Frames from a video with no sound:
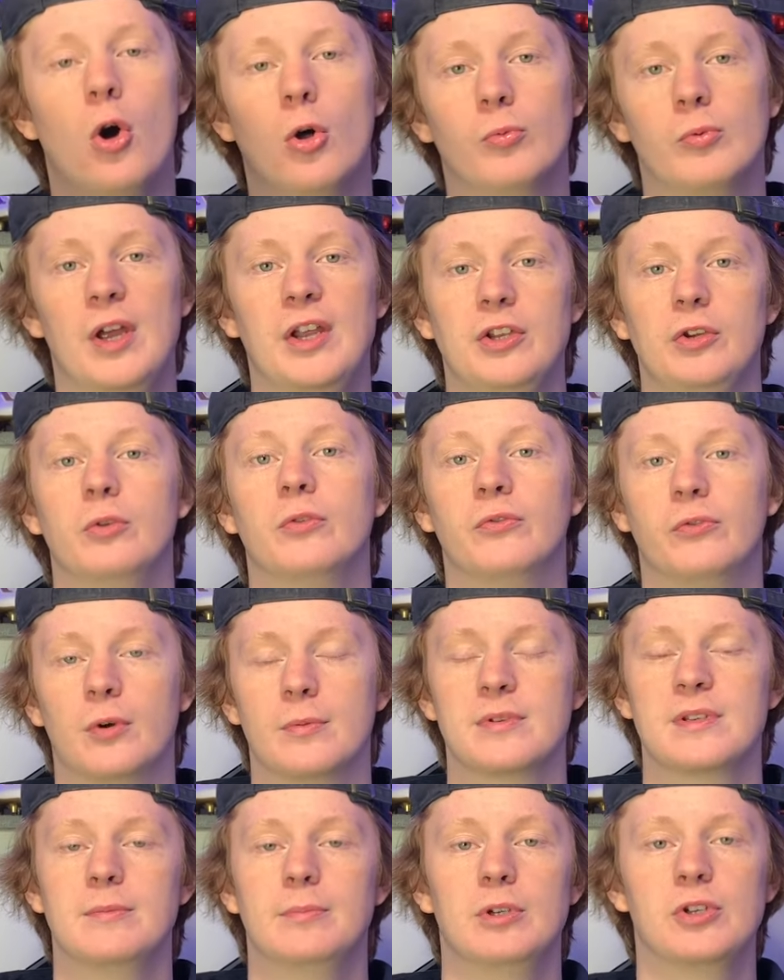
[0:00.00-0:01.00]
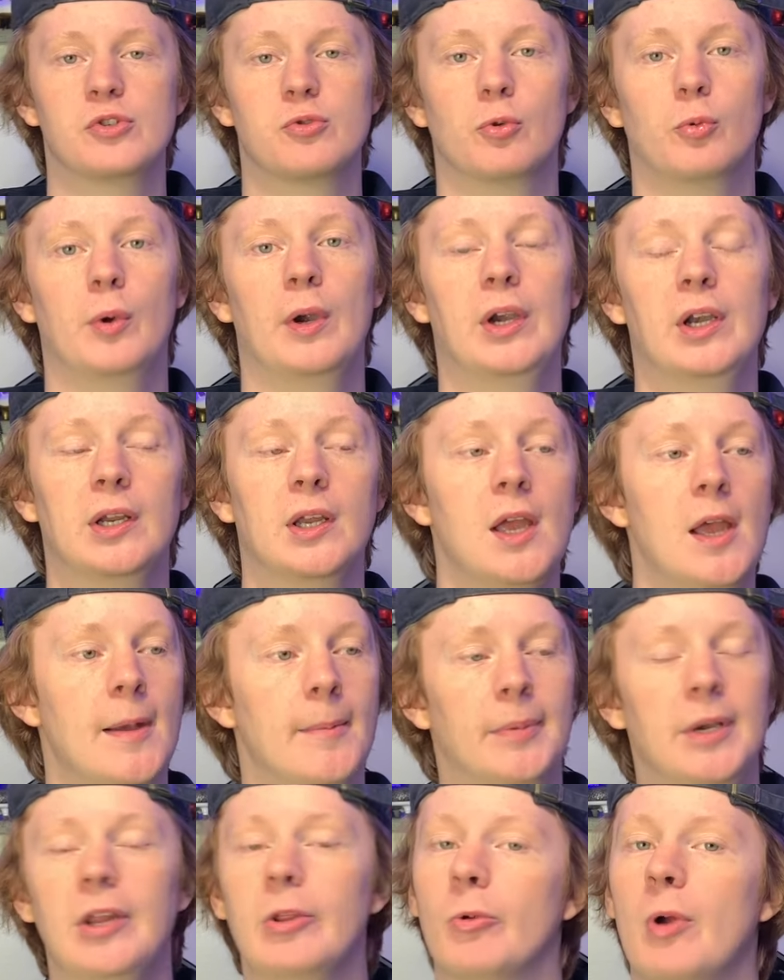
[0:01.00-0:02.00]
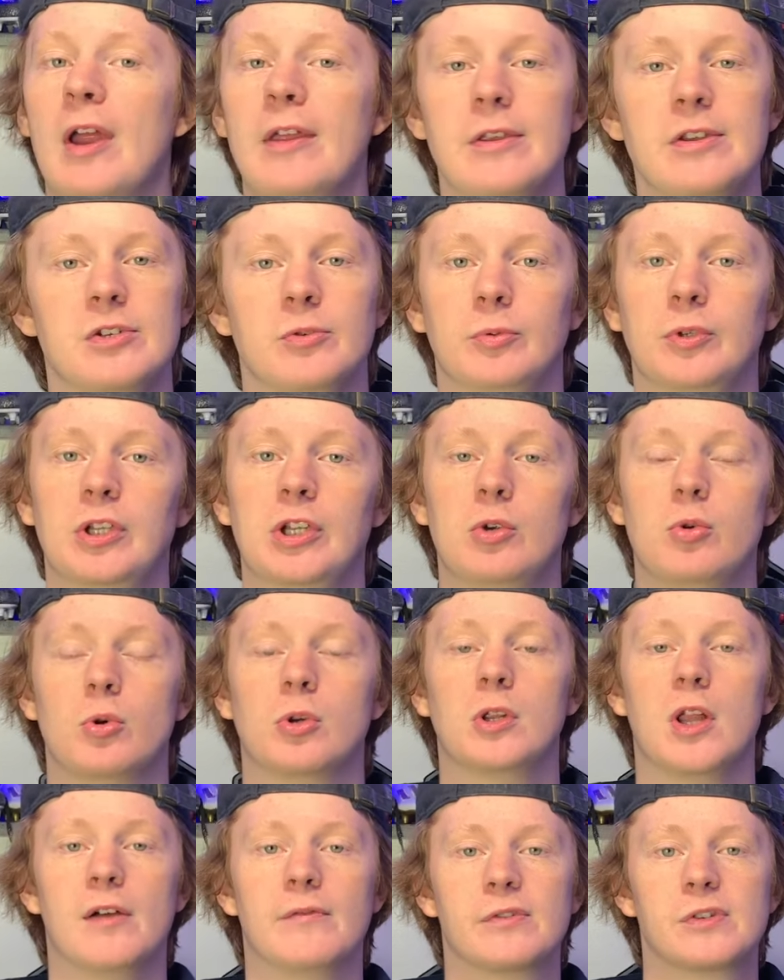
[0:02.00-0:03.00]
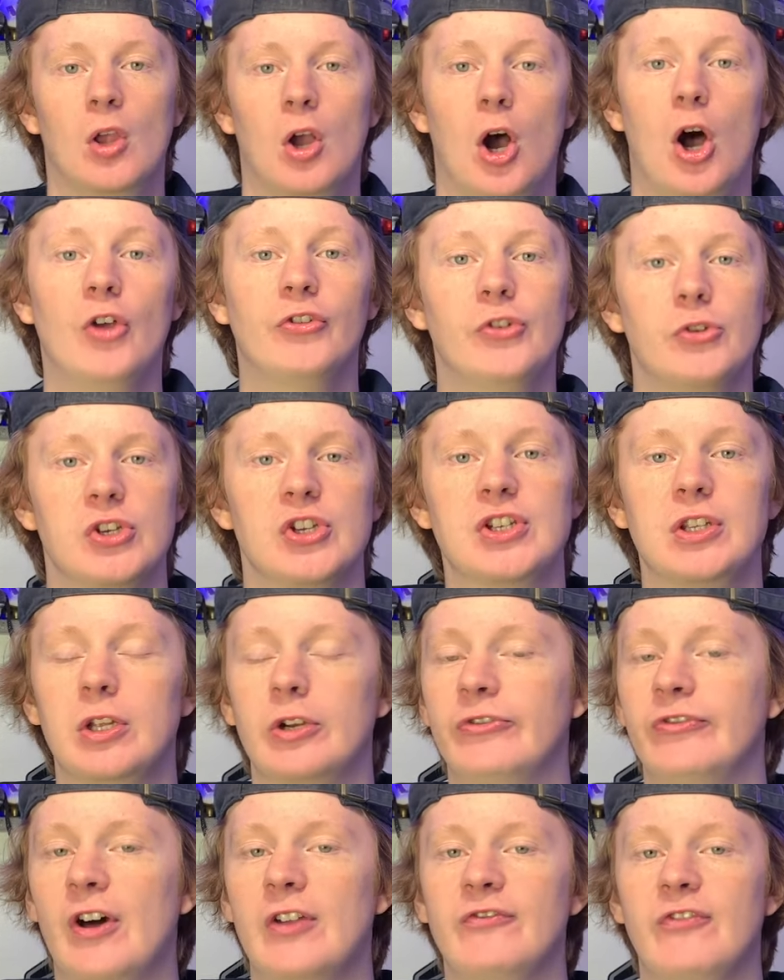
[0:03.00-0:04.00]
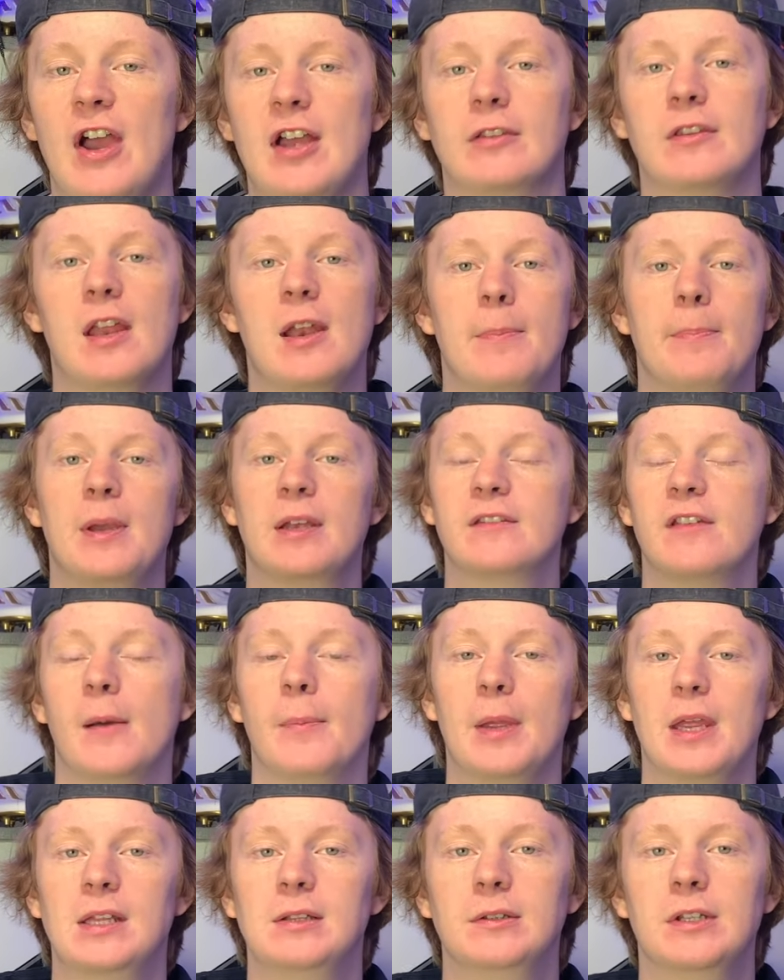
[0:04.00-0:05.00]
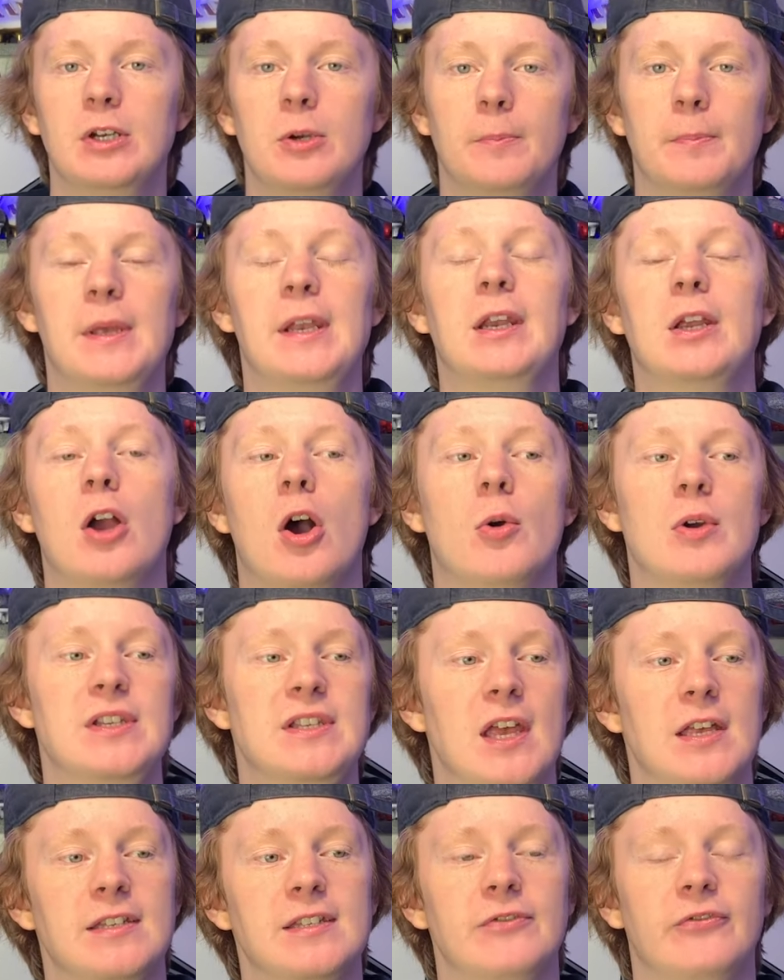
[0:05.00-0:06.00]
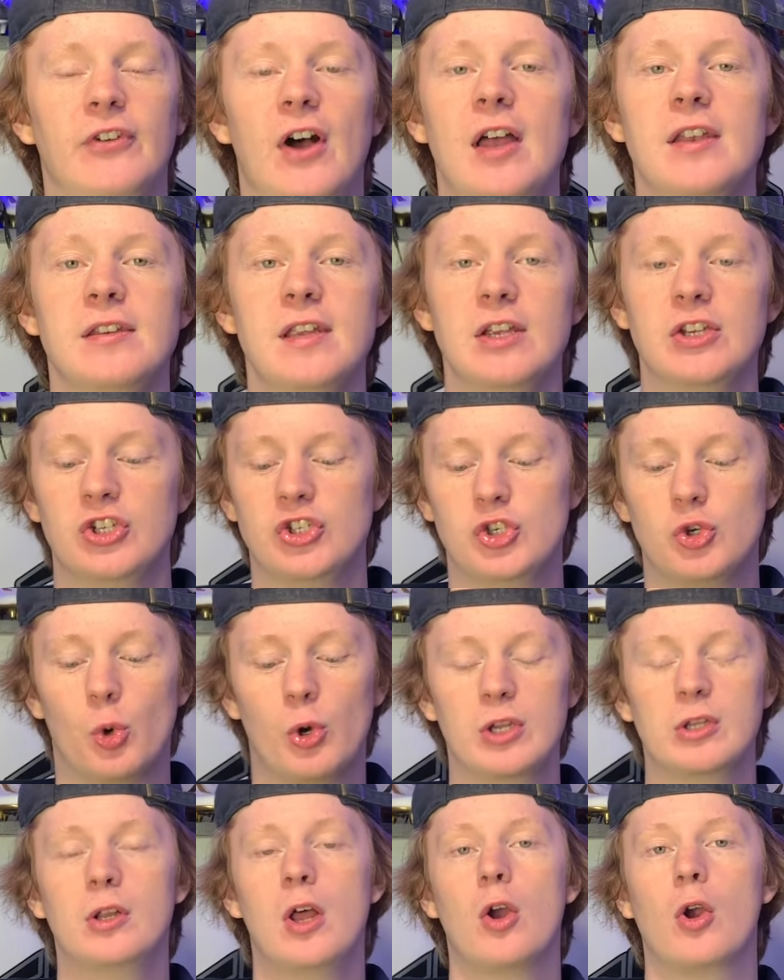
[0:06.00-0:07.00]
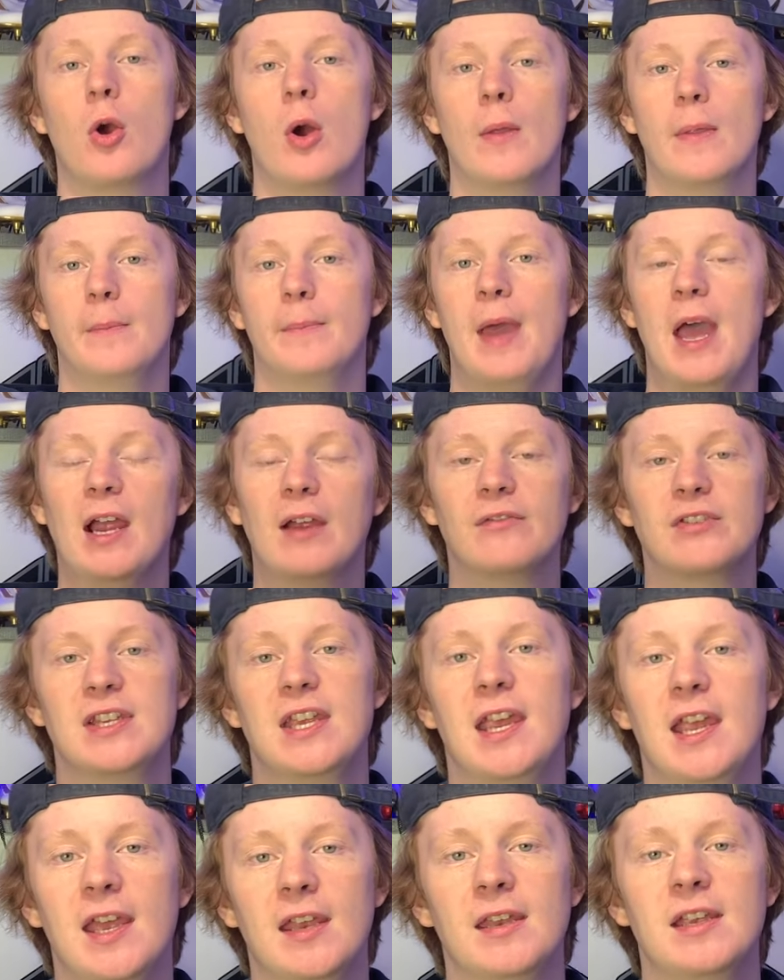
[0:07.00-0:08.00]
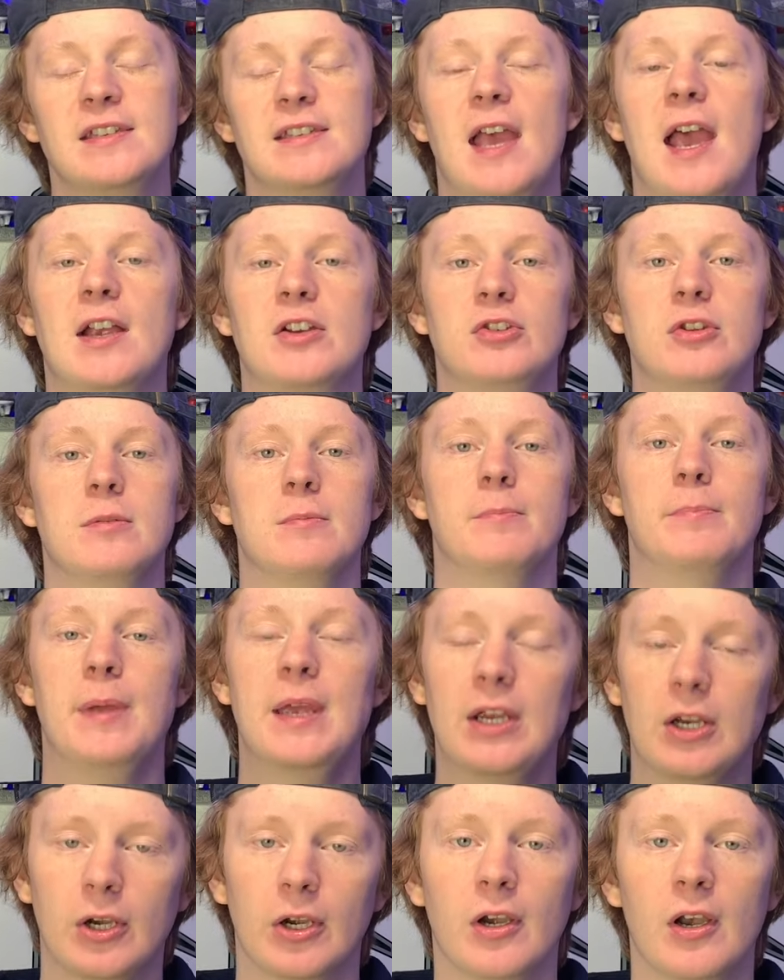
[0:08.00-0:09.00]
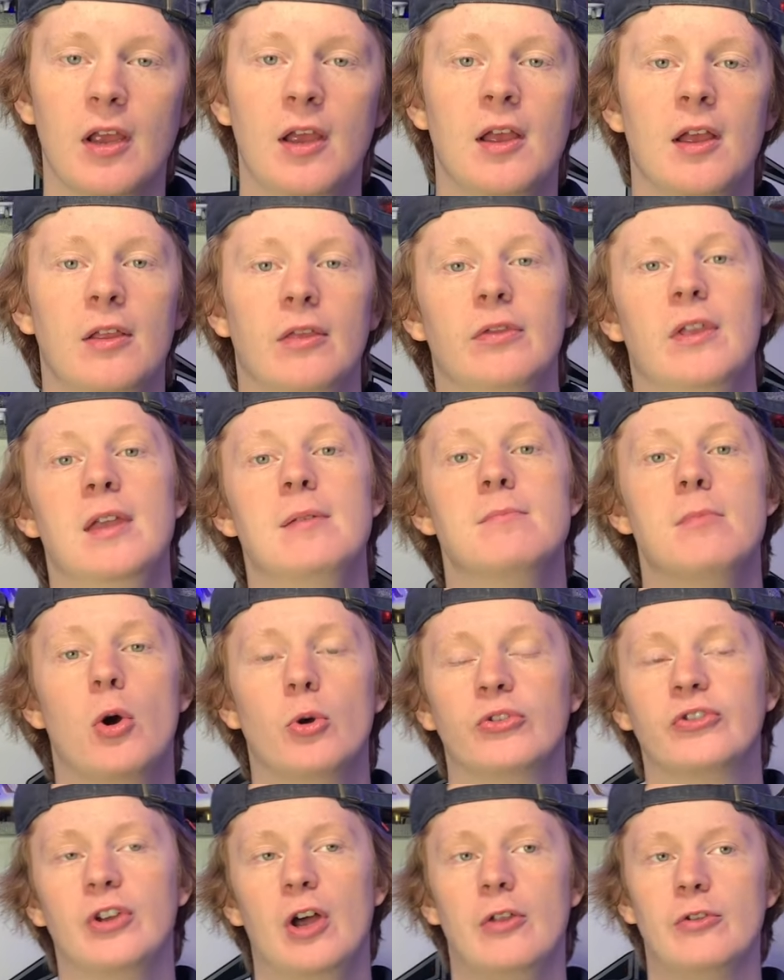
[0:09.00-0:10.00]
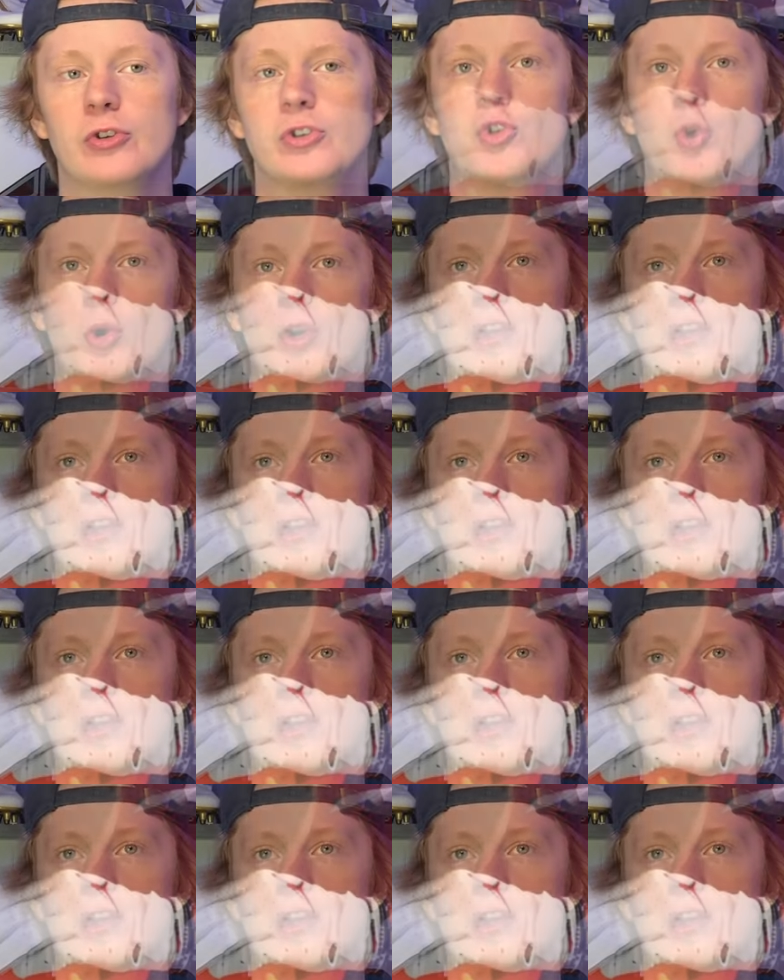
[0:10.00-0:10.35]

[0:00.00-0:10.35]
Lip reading: red uniforms the Bills were wearing. But either way, these are really cool gloves. Also, just a little fun fact that I picked up a little bit ago is that Stefon Diggs' Jordan logo on the back of his hand is actually bigger than most other Jordan